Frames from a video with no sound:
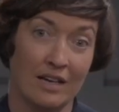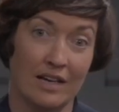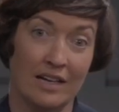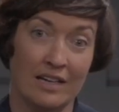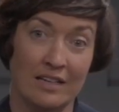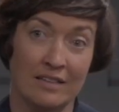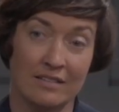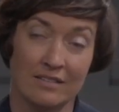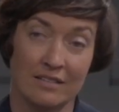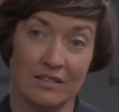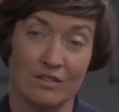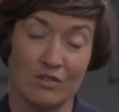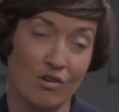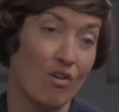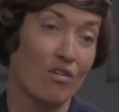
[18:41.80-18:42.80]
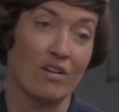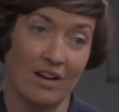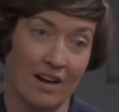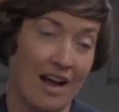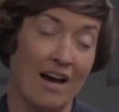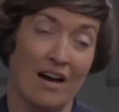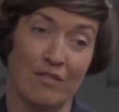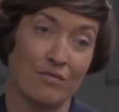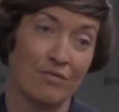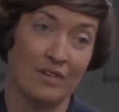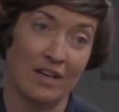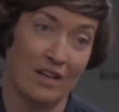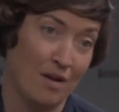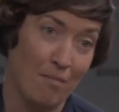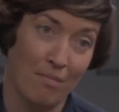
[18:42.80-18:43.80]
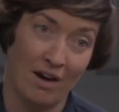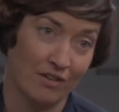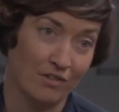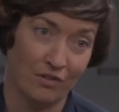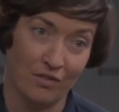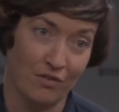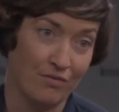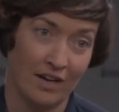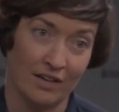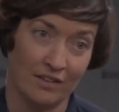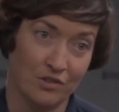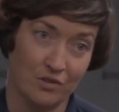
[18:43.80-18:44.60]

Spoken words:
is not going to have an impact on the financial